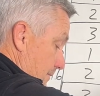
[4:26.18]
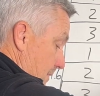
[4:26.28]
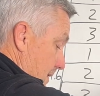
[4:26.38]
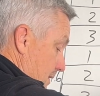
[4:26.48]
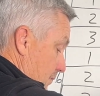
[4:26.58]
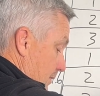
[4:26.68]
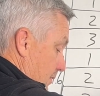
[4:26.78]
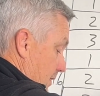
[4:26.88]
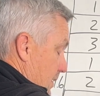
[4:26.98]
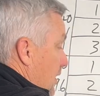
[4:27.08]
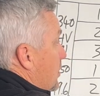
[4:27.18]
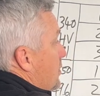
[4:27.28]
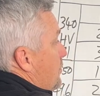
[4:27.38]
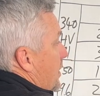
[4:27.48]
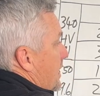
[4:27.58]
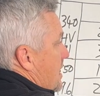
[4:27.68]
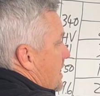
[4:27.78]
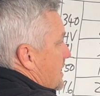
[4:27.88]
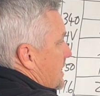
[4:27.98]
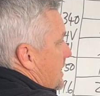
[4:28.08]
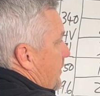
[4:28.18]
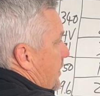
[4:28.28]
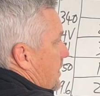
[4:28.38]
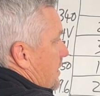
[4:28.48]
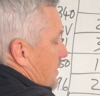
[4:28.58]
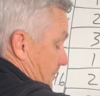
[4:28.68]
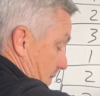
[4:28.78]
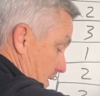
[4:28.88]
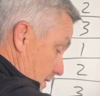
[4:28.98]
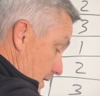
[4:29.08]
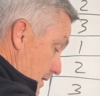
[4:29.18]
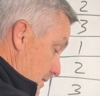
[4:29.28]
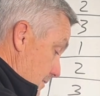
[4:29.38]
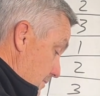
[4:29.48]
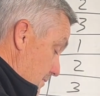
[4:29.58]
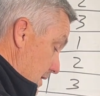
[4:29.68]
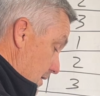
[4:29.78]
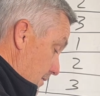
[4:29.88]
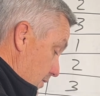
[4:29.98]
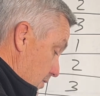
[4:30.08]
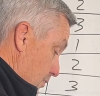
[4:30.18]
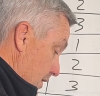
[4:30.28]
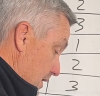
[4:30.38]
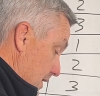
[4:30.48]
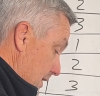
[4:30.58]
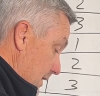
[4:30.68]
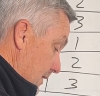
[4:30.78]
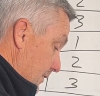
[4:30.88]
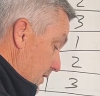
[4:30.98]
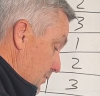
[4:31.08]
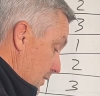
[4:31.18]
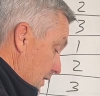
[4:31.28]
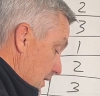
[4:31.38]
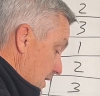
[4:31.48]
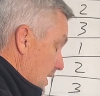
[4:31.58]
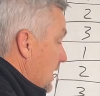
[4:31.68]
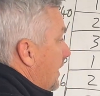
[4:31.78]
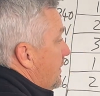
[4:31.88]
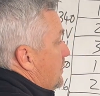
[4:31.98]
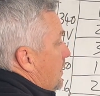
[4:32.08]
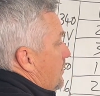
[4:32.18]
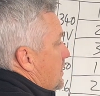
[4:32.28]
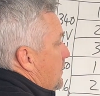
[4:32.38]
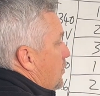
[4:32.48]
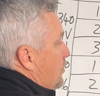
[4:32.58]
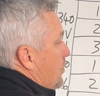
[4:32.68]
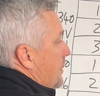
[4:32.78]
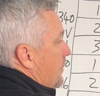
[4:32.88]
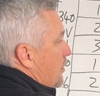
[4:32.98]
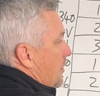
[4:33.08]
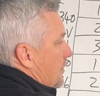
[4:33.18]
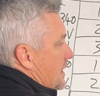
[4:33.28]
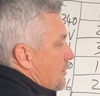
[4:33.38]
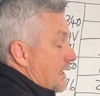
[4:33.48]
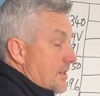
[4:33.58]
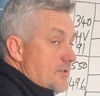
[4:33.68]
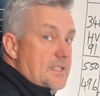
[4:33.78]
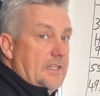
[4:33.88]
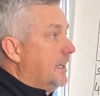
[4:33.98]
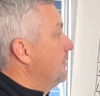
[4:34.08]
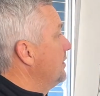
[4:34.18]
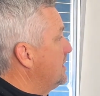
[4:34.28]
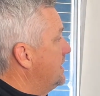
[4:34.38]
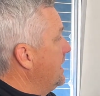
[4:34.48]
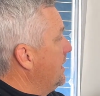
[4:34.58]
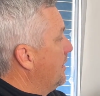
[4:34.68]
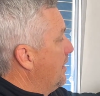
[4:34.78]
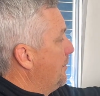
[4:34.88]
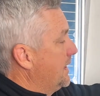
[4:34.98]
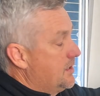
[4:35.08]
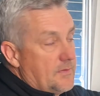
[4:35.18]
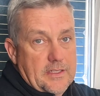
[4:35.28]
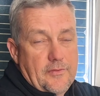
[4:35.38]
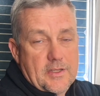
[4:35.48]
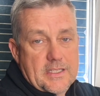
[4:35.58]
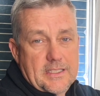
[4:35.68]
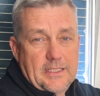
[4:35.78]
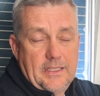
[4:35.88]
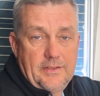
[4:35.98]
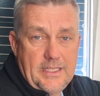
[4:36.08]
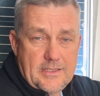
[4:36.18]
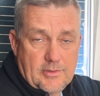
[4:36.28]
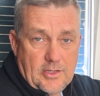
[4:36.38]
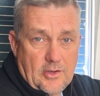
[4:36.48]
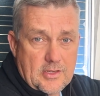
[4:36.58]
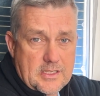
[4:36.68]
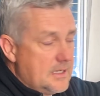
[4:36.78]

This one was 2.97. Yeah, 2.97 as well. And this one was 4.4. That's quite interesting now. We're not seeing much of a difference in these regards,